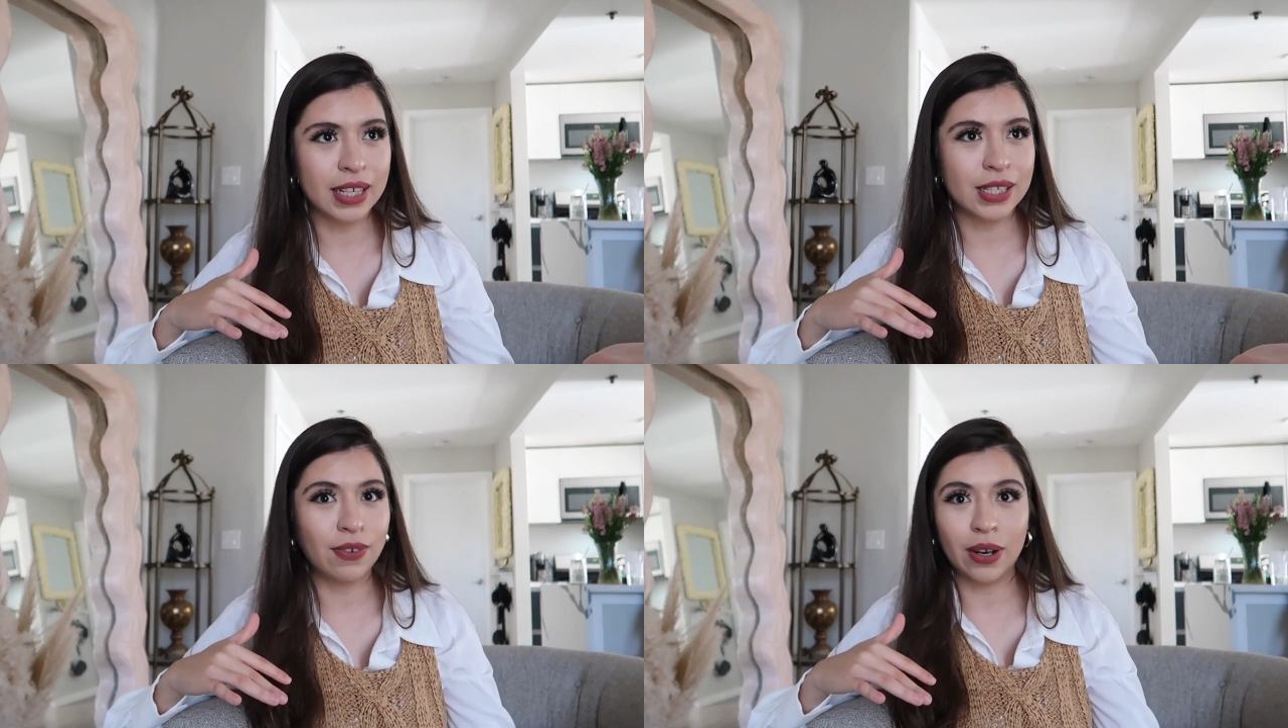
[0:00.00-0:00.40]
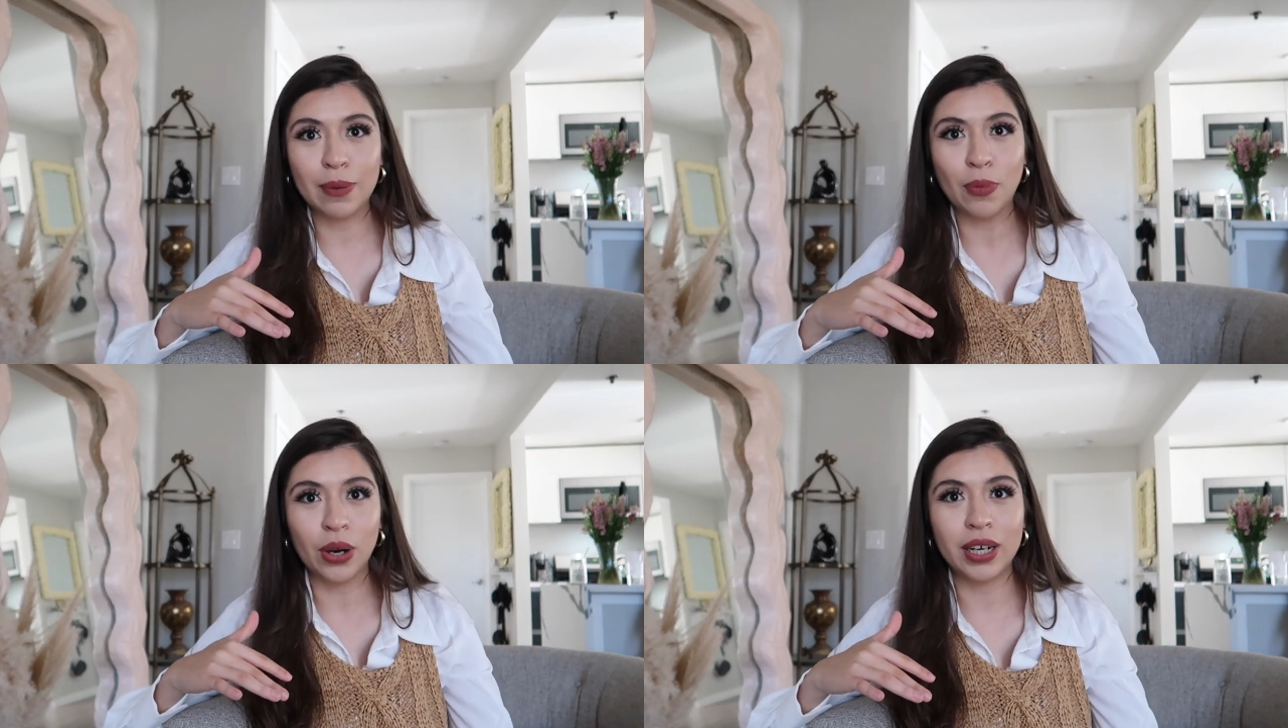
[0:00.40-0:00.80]
It's very
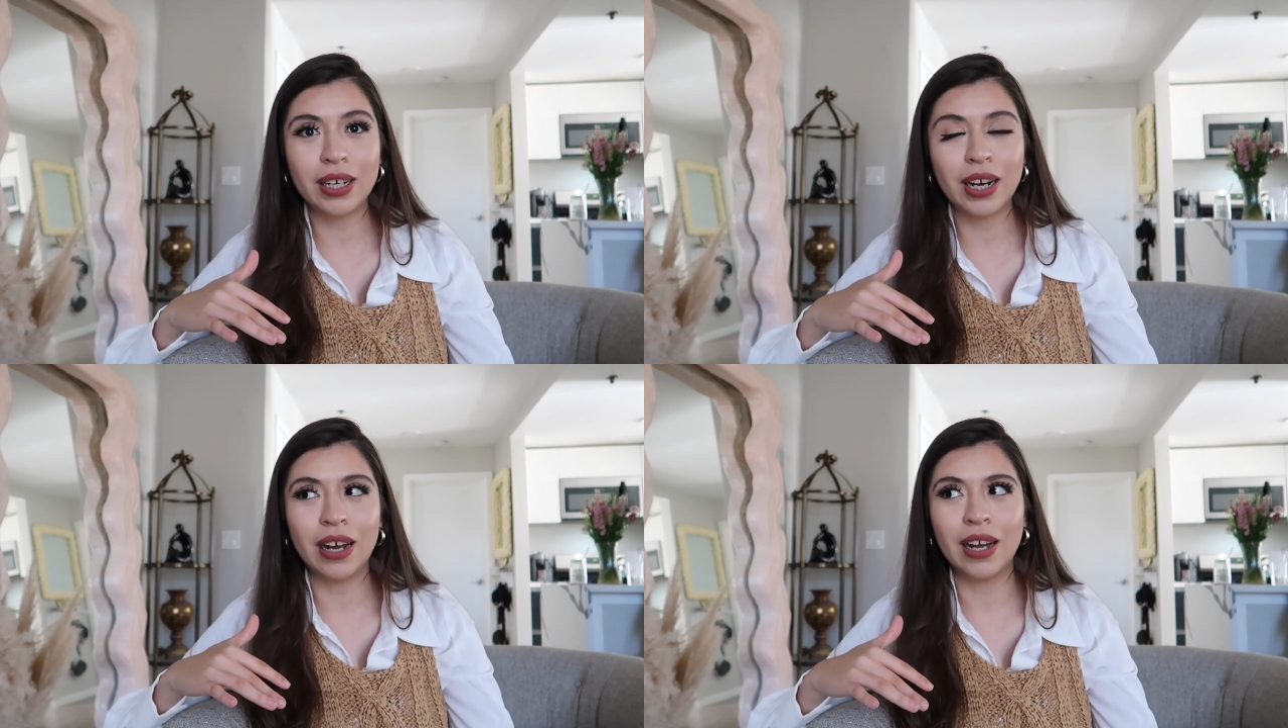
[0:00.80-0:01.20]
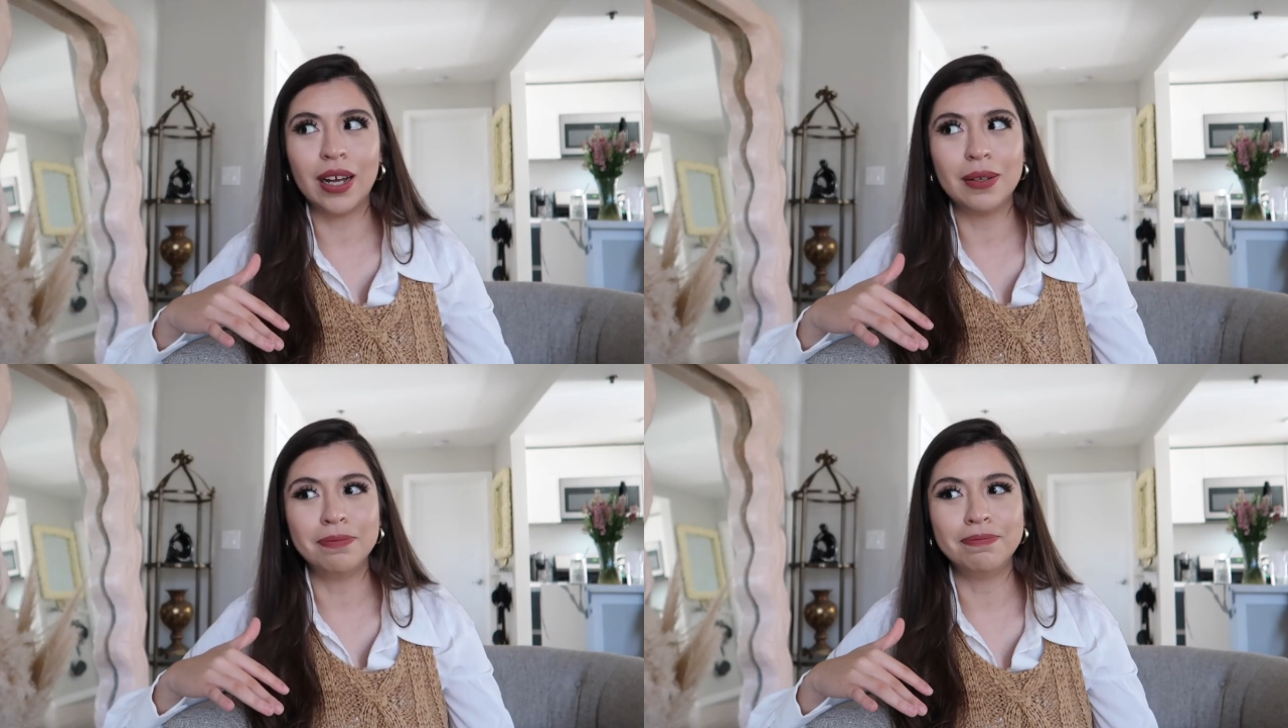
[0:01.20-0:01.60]
important.
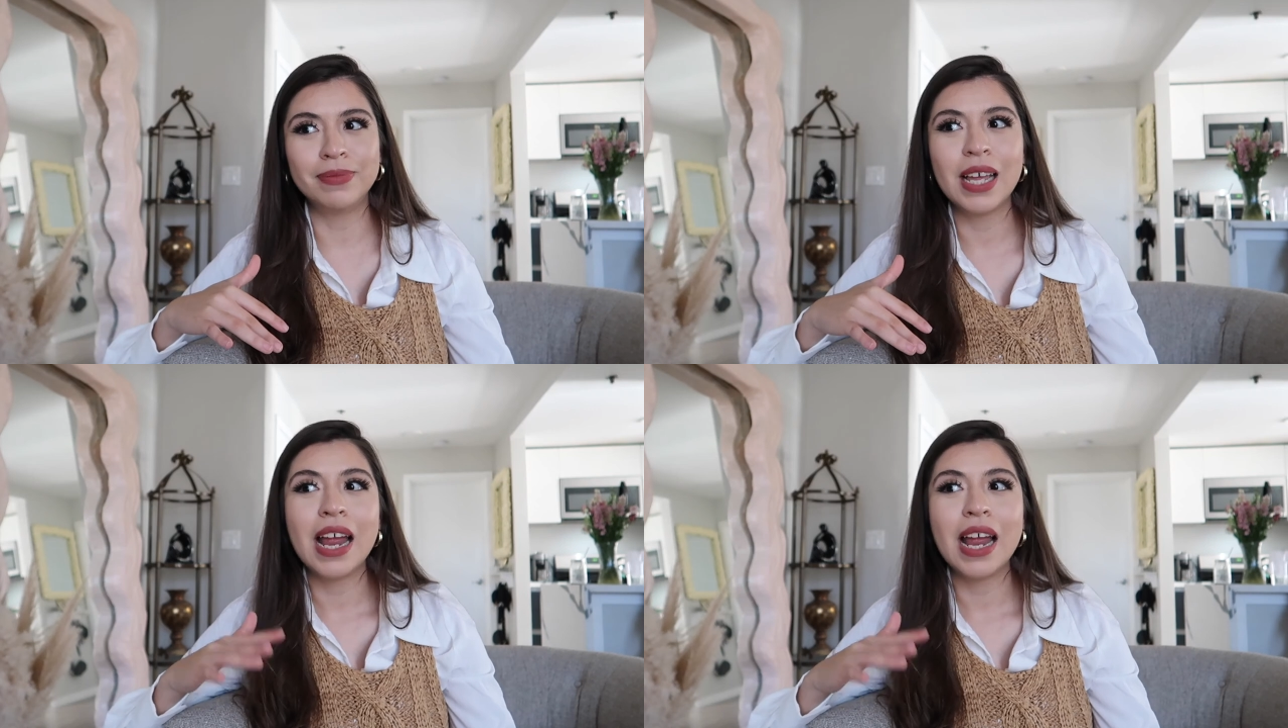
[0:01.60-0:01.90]
I'm